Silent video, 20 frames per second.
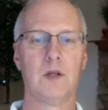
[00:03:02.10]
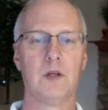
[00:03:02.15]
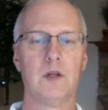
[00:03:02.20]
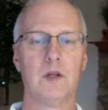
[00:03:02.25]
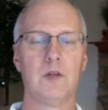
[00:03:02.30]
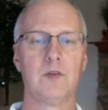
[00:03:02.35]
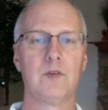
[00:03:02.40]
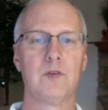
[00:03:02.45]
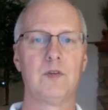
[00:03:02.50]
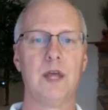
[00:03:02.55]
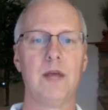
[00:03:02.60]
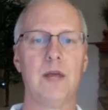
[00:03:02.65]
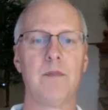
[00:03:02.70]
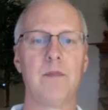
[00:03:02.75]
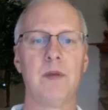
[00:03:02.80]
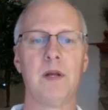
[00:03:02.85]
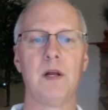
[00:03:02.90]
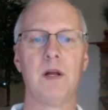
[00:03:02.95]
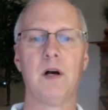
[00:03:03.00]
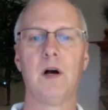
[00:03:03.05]

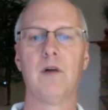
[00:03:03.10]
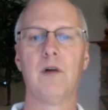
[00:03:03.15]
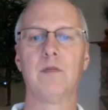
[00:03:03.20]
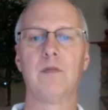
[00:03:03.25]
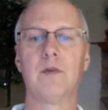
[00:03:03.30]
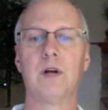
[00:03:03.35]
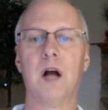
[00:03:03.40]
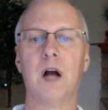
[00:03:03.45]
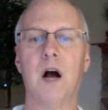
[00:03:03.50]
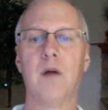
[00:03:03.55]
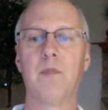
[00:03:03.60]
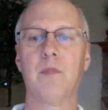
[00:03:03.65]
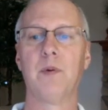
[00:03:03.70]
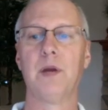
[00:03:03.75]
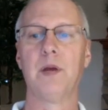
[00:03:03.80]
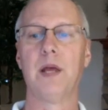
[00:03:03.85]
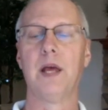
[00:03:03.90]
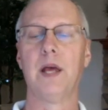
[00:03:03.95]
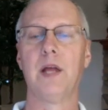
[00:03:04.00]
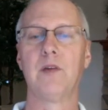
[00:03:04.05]
Statement of
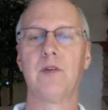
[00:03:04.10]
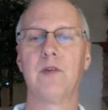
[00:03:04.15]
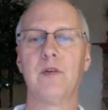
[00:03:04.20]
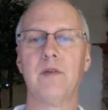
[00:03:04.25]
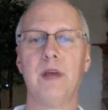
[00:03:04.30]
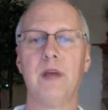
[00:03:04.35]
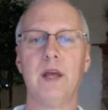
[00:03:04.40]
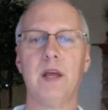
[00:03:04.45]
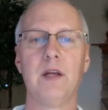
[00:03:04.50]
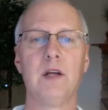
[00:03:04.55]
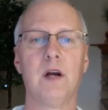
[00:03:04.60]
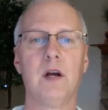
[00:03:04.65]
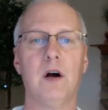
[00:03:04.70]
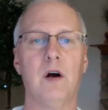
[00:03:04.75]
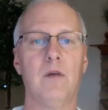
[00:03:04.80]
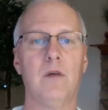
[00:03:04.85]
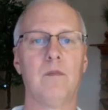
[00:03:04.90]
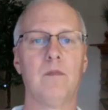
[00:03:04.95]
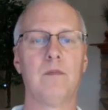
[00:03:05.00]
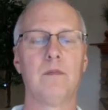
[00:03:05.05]
comprehensive
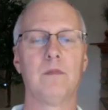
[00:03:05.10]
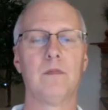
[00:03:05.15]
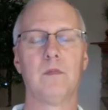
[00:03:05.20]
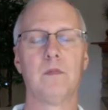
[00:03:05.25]
income